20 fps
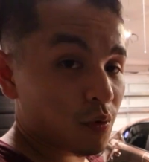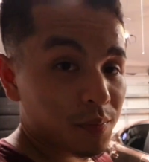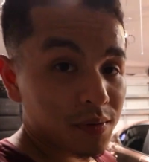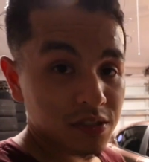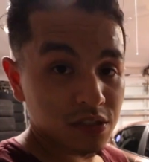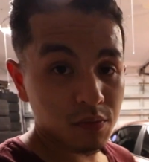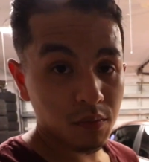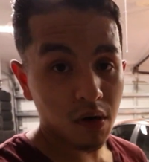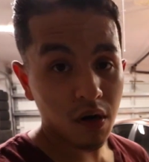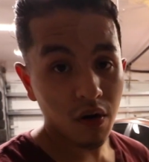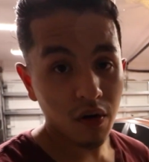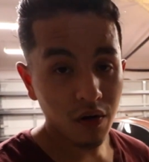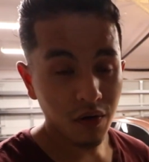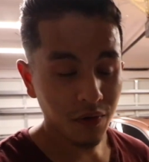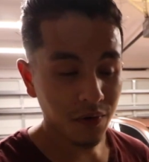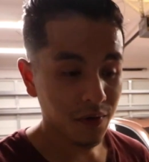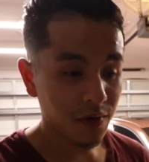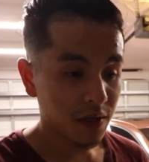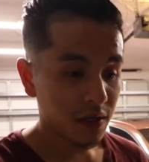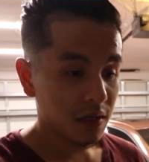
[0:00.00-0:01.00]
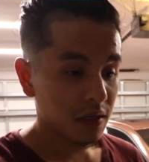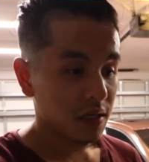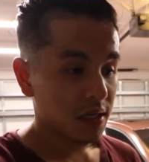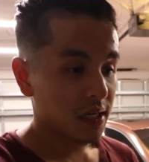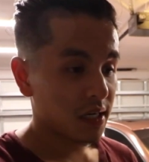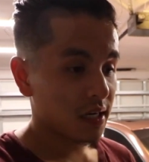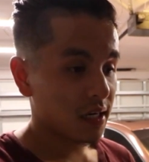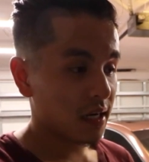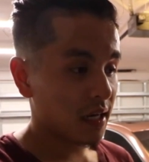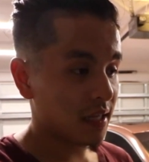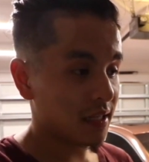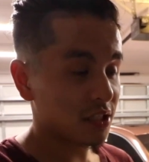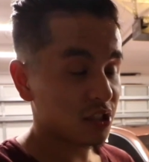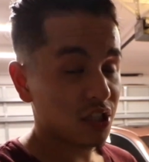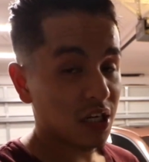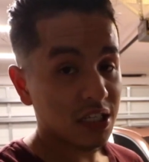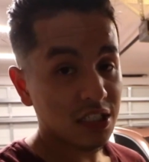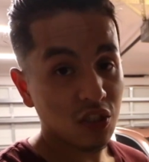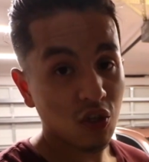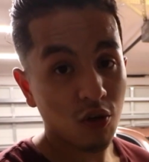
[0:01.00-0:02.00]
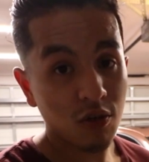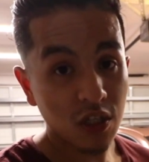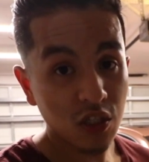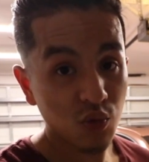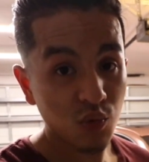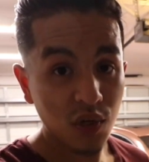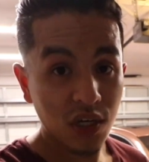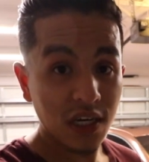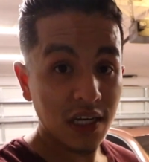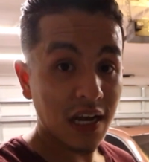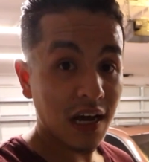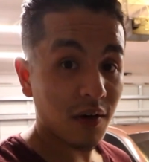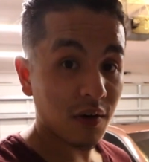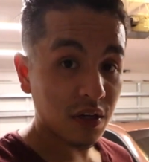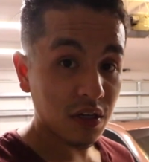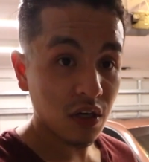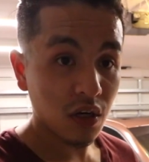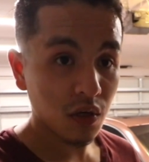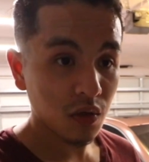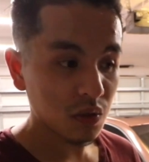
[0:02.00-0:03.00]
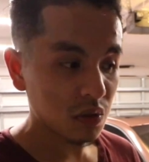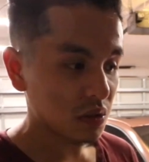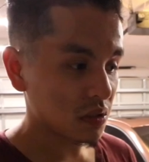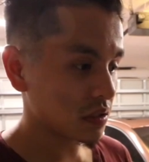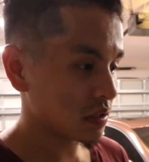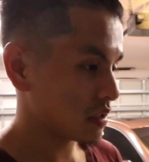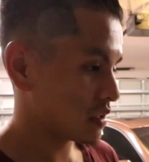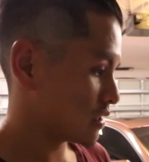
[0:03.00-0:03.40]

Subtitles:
whip it tomorrow and let you guys know this weekend how it goes.